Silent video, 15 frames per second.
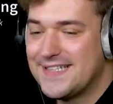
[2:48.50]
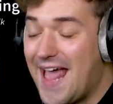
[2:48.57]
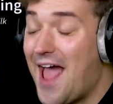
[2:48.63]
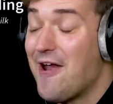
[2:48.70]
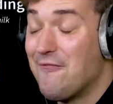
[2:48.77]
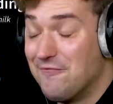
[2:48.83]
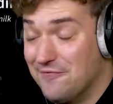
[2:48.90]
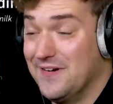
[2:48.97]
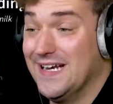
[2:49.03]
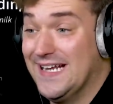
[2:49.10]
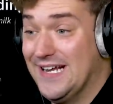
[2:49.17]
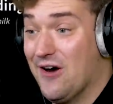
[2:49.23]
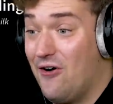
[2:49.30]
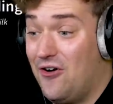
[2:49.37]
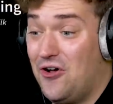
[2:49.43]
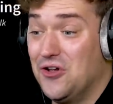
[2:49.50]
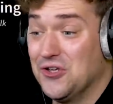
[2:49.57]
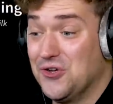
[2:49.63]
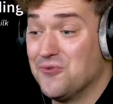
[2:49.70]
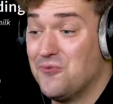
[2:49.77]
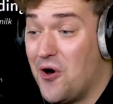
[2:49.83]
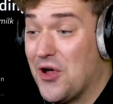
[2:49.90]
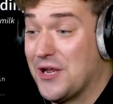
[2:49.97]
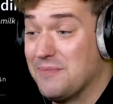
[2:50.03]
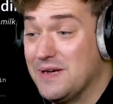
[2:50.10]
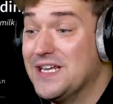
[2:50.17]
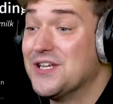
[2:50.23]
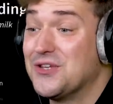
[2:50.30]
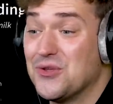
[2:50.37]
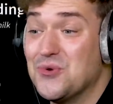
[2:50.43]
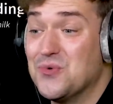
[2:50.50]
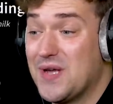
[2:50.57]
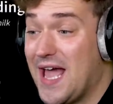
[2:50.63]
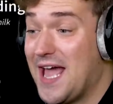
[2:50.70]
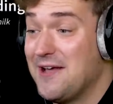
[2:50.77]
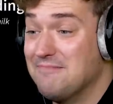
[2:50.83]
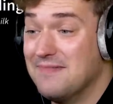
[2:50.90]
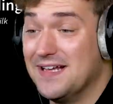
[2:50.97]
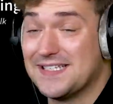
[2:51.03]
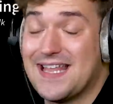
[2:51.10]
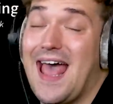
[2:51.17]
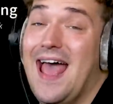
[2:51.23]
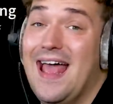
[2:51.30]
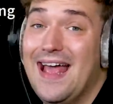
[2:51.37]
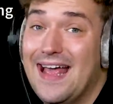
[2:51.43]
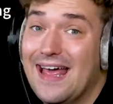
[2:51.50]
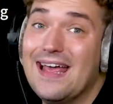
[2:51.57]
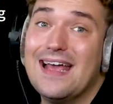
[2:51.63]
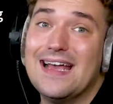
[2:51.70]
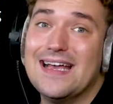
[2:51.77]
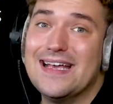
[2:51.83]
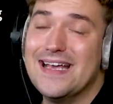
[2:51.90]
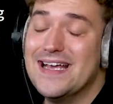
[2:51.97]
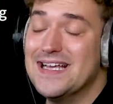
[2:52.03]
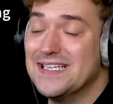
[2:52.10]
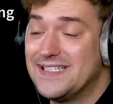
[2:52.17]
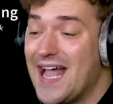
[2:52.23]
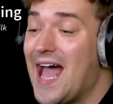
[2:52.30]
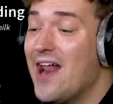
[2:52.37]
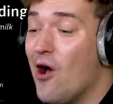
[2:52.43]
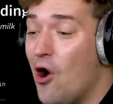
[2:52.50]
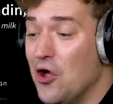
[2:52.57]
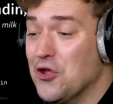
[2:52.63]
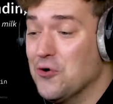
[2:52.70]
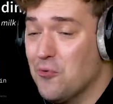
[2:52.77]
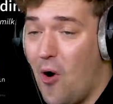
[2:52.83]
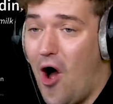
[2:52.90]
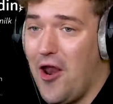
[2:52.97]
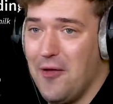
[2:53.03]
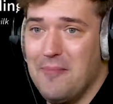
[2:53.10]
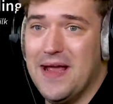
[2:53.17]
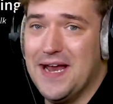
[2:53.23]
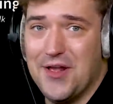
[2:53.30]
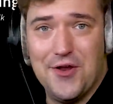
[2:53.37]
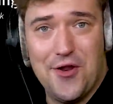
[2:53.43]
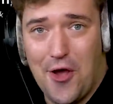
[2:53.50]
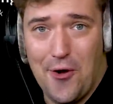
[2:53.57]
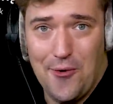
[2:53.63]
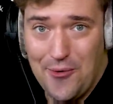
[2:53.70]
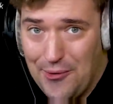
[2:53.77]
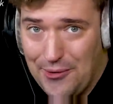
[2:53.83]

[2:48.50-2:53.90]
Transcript: that really all you wanted me to do, game? Is that is that all you wanted me to do?